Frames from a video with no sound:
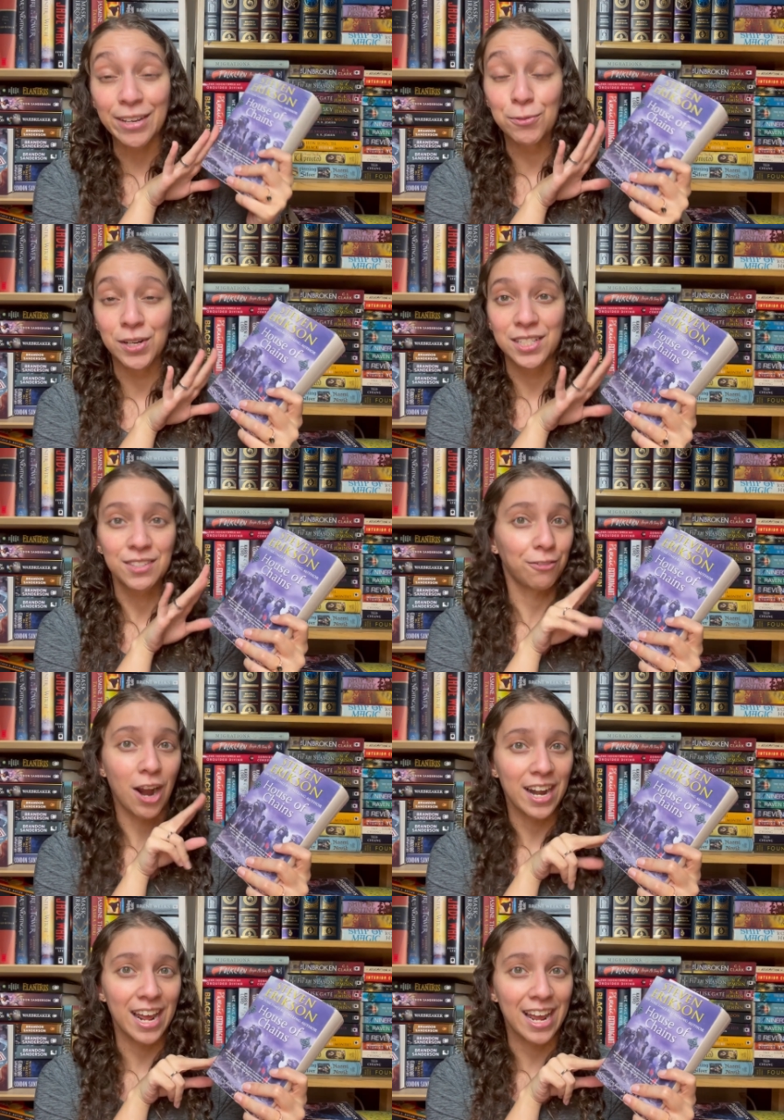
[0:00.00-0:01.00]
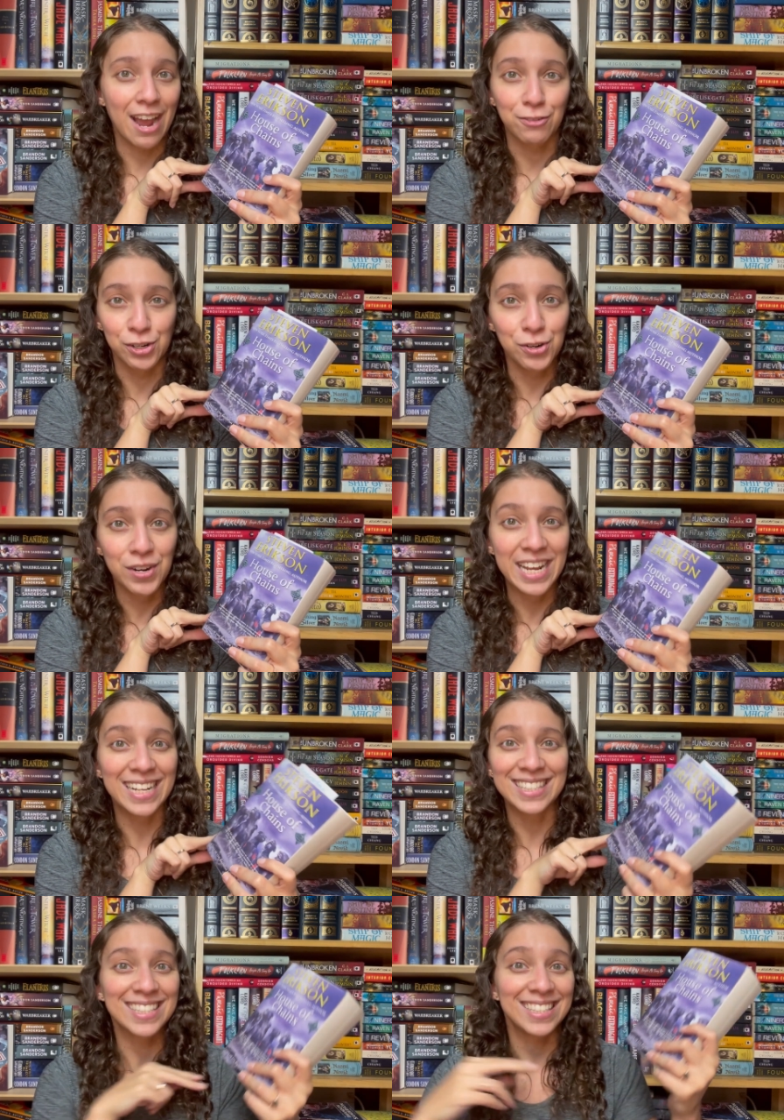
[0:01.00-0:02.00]
once Friday afternoon
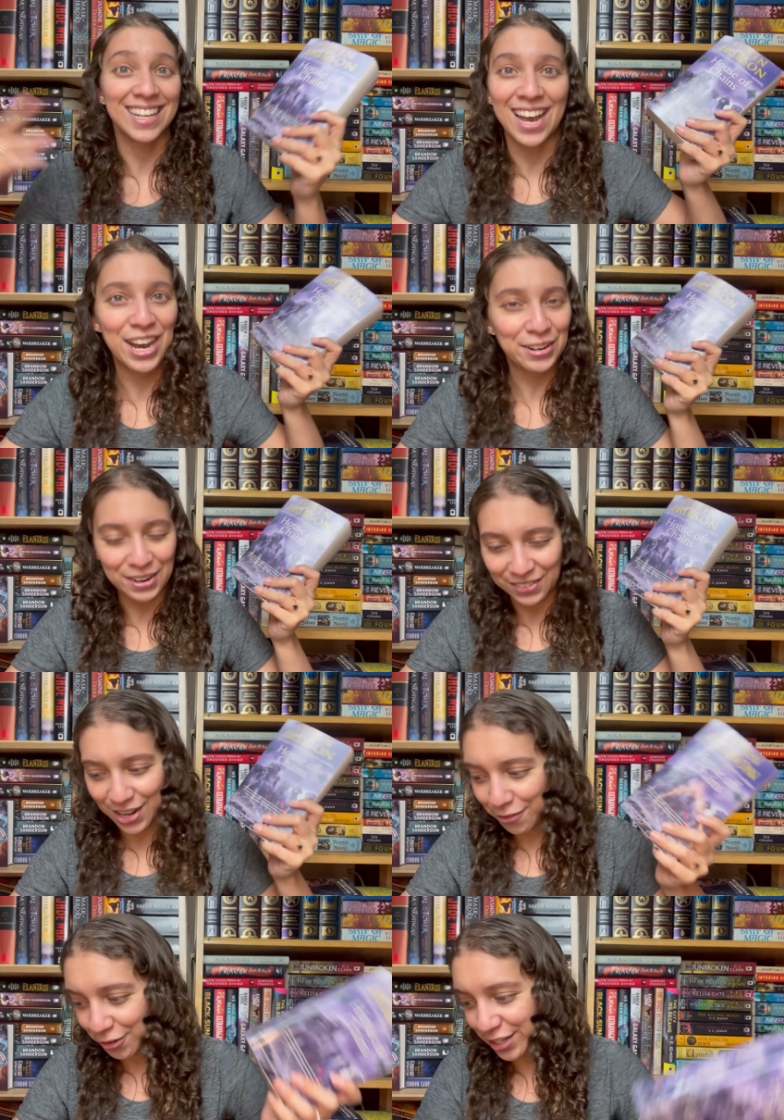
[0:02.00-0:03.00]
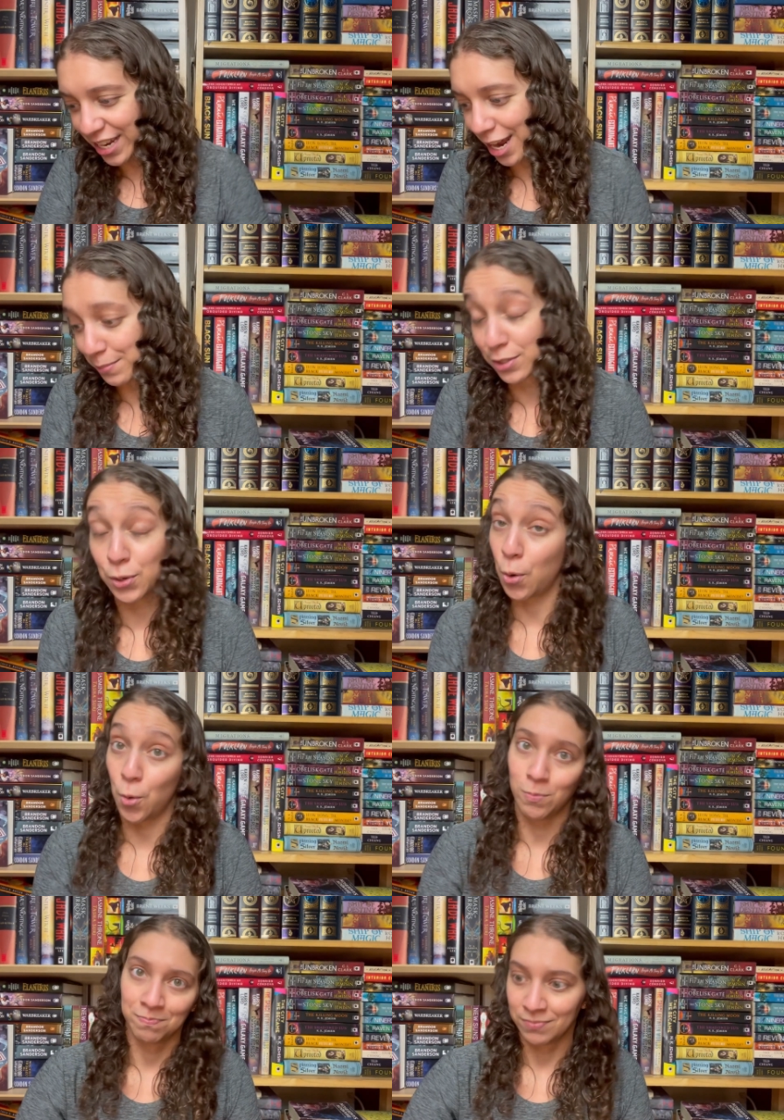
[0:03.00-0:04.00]
hits, I don't have a lot of free time,
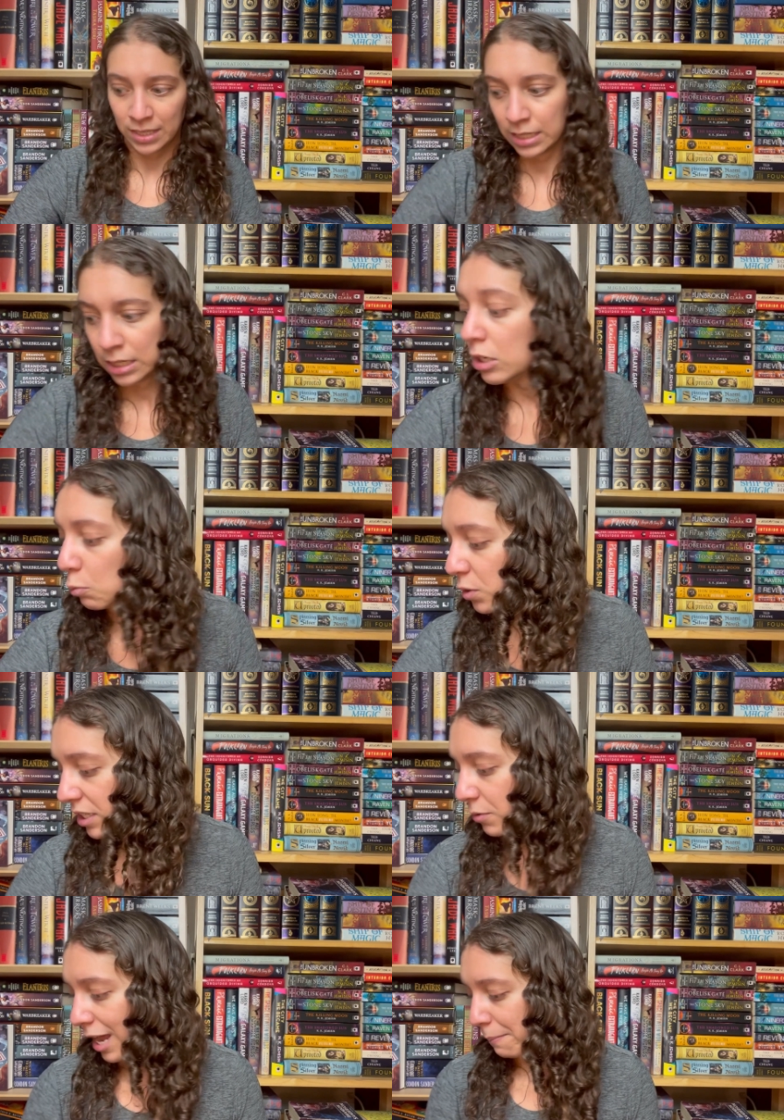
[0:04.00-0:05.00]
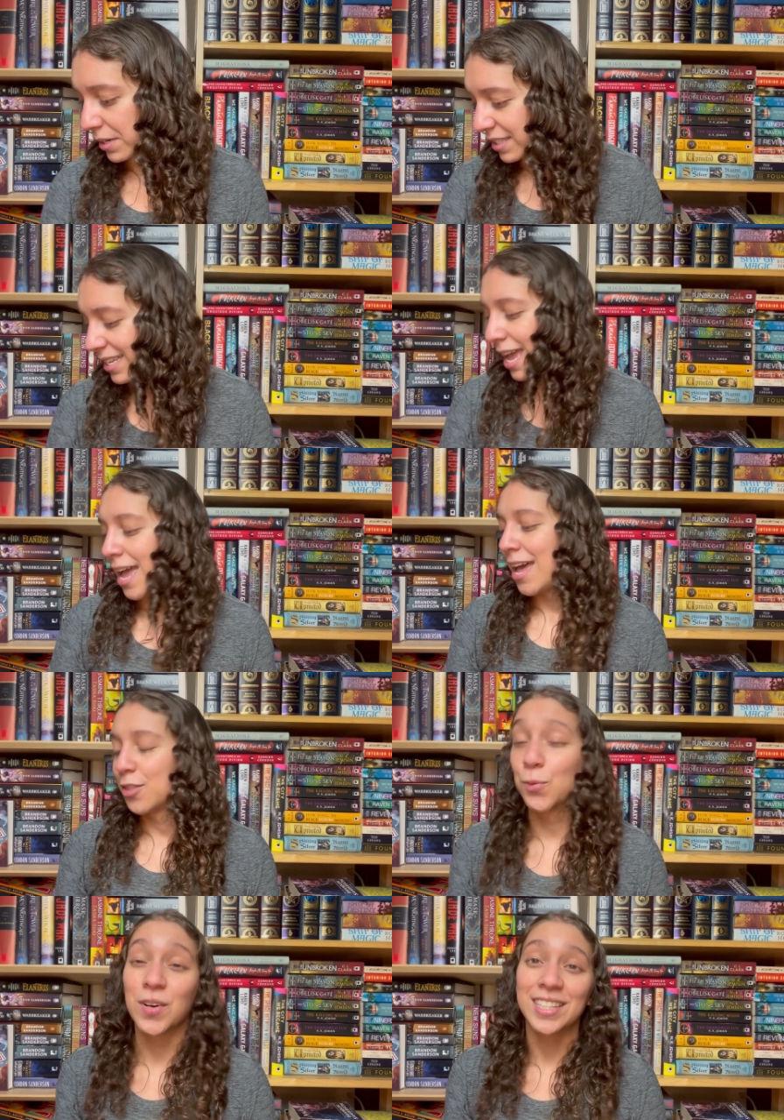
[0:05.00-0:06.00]
so we'll see what happens. The
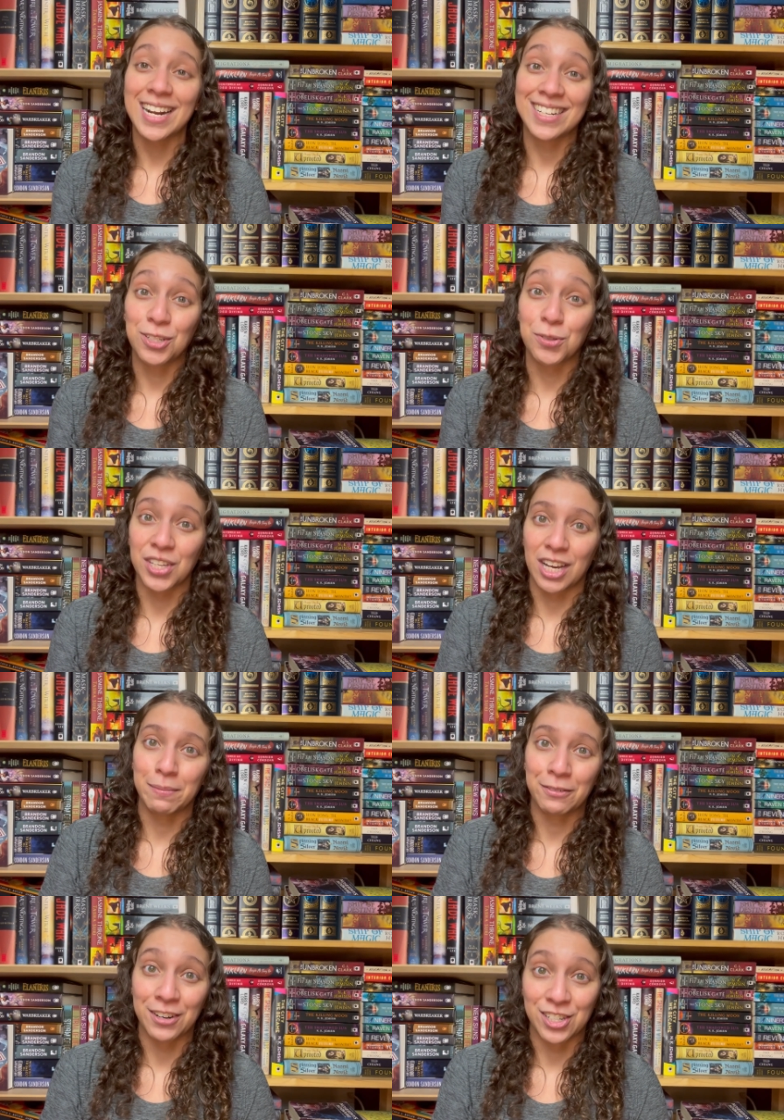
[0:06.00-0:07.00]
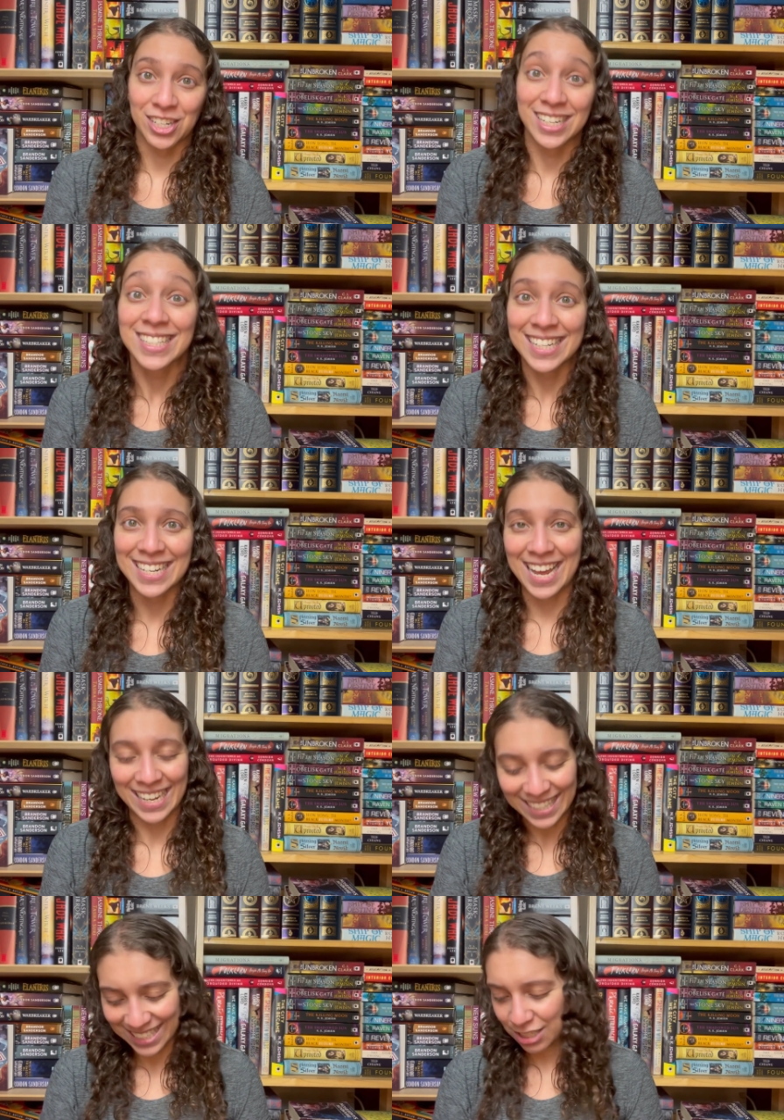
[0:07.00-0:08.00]
one that I do think I'll be finishing
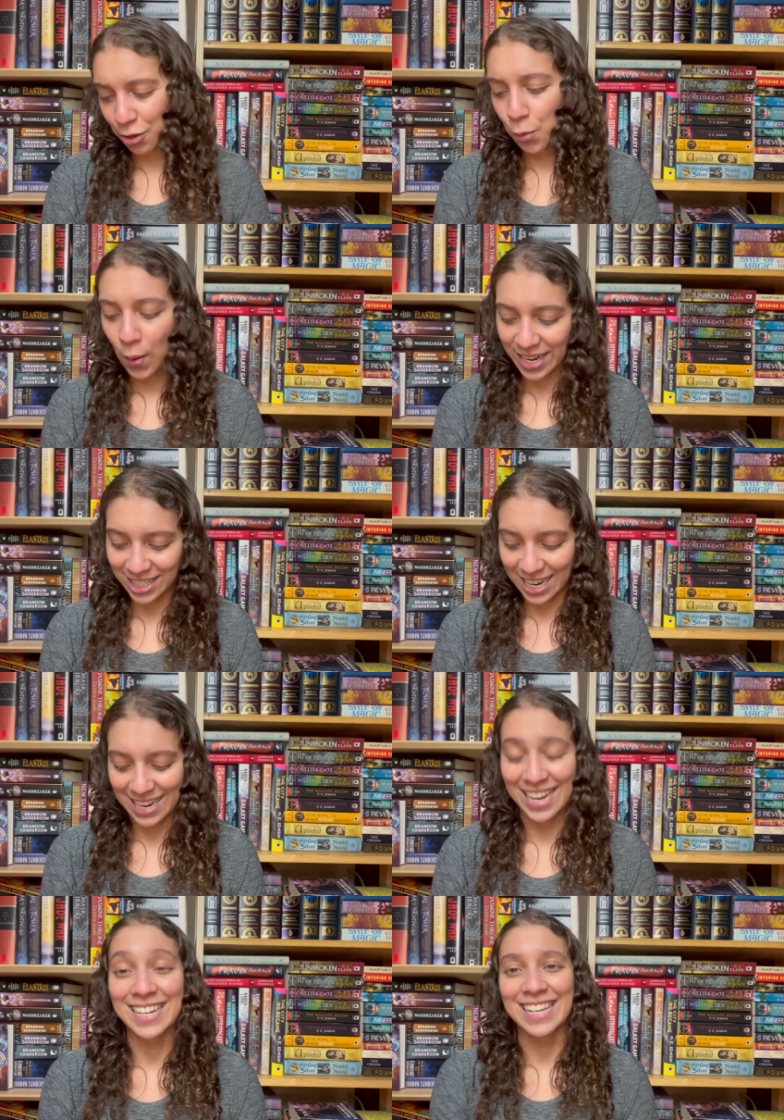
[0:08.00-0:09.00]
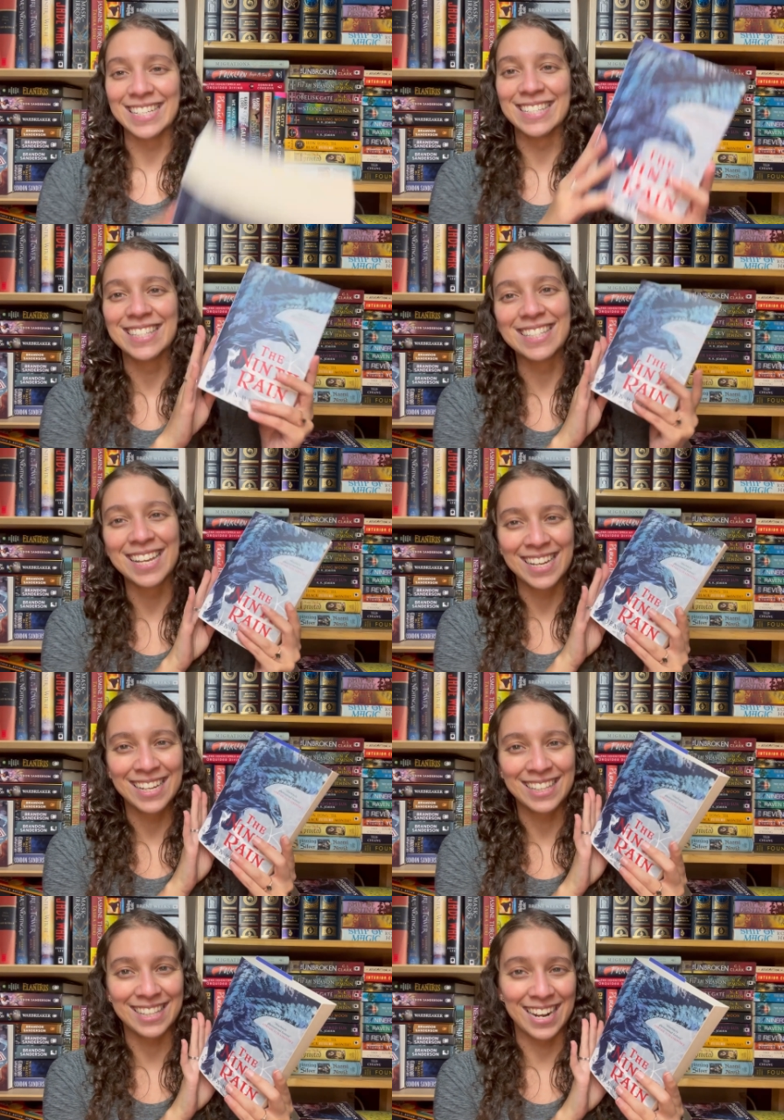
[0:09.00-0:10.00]
tonight, so Wednesday night, is
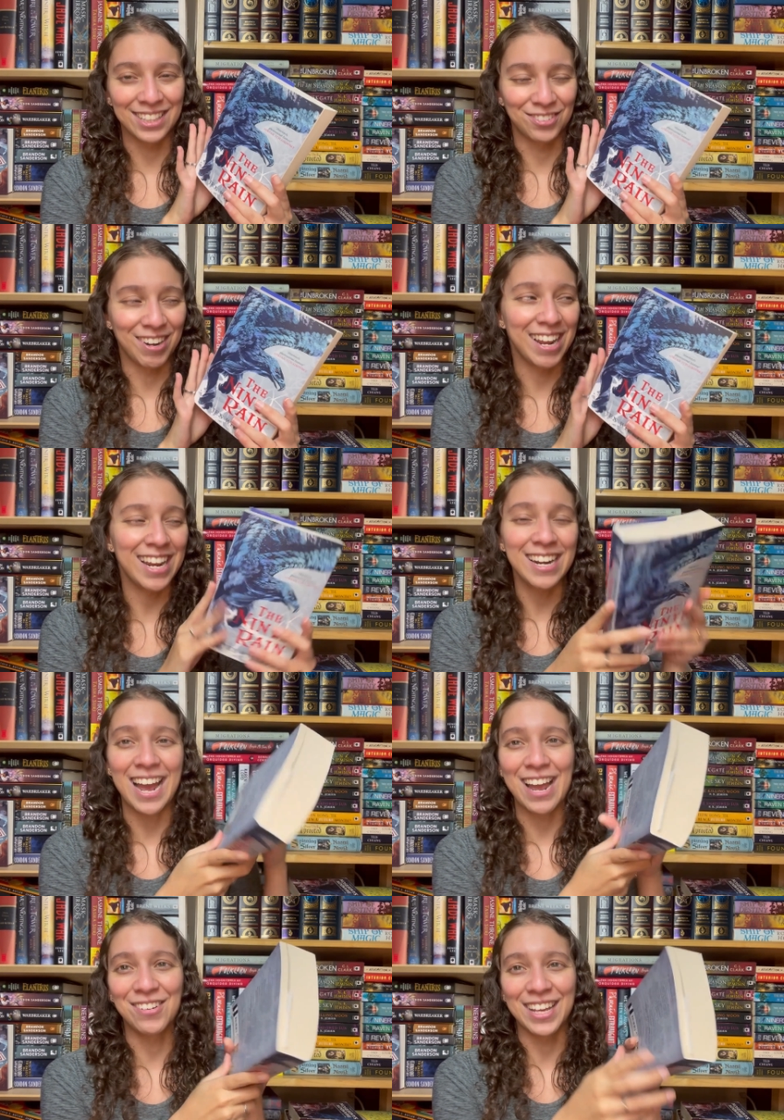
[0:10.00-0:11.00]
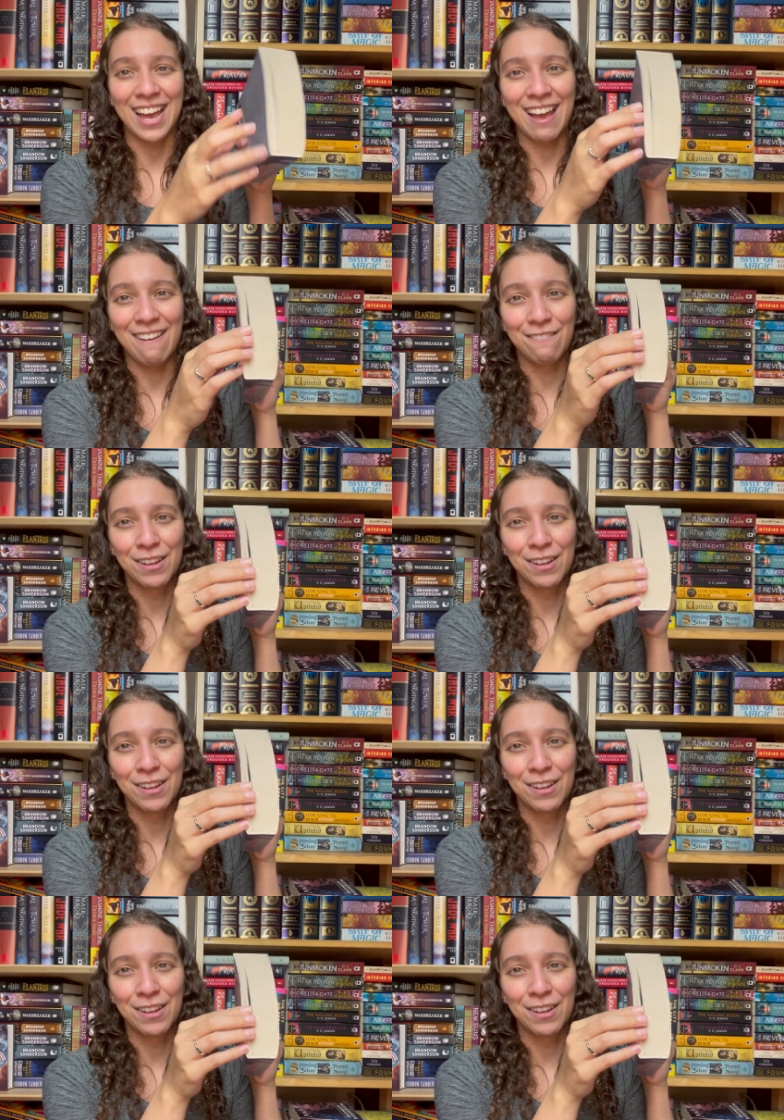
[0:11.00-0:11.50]
The Ninth Rain. I only have